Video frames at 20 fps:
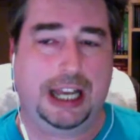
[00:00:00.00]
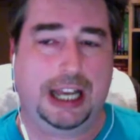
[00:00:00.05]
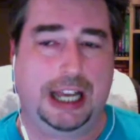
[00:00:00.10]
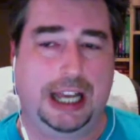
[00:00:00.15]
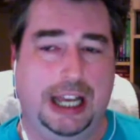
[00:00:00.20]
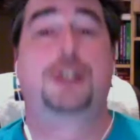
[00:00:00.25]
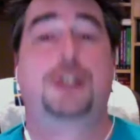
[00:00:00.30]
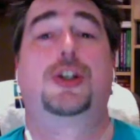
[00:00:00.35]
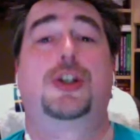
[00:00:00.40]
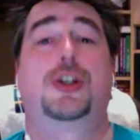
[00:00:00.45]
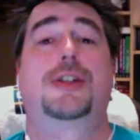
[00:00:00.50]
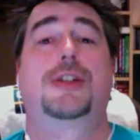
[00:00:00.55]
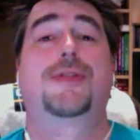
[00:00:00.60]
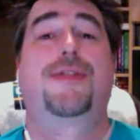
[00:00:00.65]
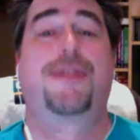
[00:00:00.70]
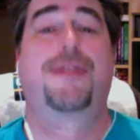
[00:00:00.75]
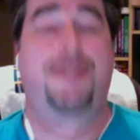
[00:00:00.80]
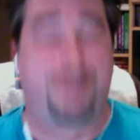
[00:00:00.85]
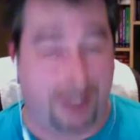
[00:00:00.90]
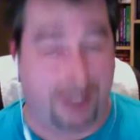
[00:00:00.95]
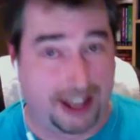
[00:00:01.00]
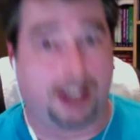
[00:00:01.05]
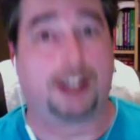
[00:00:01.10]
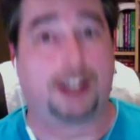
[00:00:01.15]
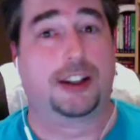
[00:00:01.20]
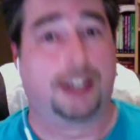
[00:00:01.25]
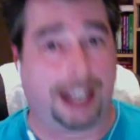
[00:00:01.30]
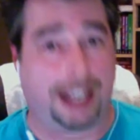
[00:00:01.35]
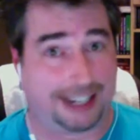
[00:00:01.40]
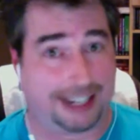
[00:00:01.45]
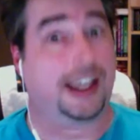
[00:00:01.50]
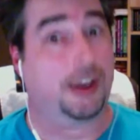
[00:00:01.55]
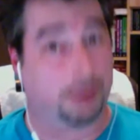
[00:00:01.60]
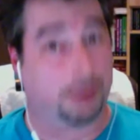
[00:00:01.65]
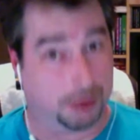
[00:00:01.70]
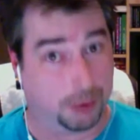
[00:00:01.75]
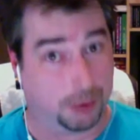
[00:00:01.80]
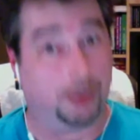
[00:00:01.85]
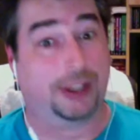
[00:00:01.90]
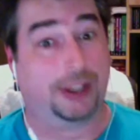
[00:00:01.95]
It just felt like they
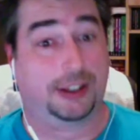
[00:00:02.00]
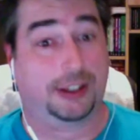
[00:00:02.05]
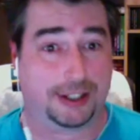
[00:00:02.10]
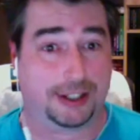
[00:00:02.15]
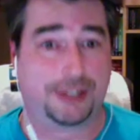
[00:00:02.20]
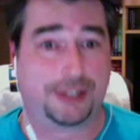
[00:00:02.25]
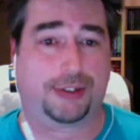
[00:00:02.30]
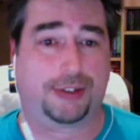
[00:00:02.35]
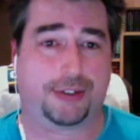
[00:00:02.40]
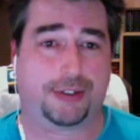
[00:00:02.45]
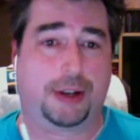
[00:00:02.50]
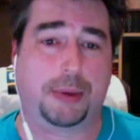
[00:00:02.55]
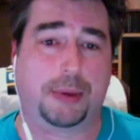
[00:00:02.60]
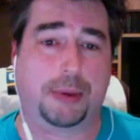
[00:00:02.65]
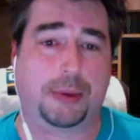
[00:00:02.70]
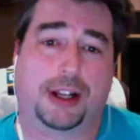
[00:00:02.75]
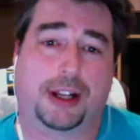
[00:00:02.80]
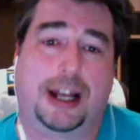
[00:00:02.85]
were winless for February.